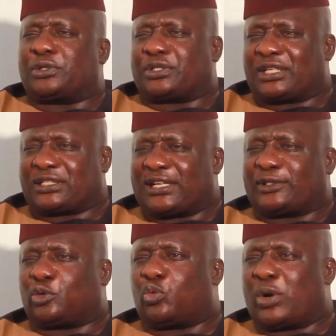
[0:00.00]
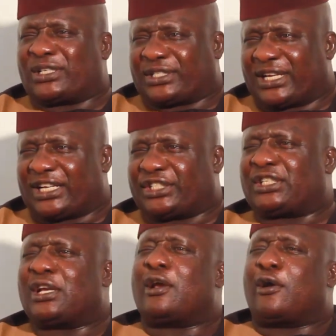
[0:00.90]
will translate to wastage,
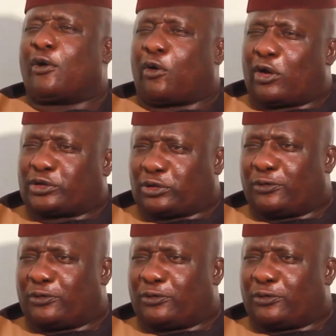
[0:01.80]
cost